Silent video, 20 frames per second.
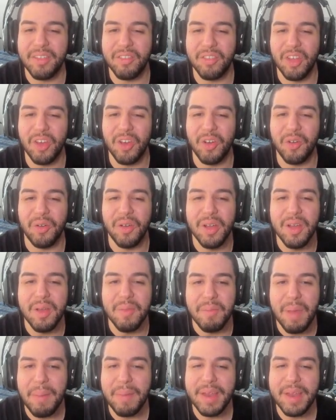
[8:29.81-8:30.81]
so
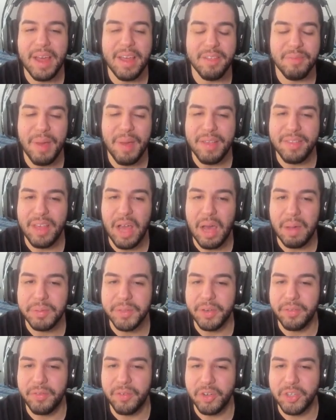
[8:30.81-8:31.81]
maybe not his best
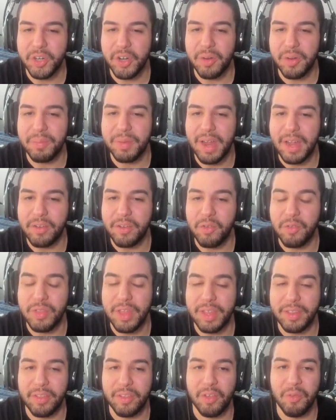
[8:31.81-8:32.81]
option for sure, but I do
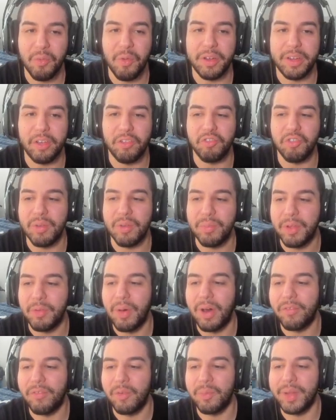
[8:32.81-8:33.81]
think this can work extremely
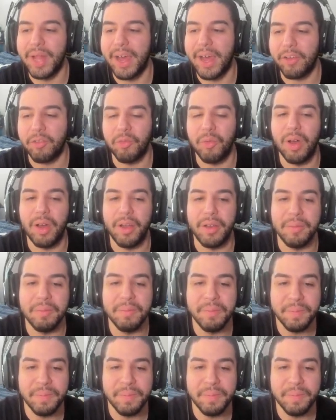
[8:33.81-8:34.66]
well for Black Swan.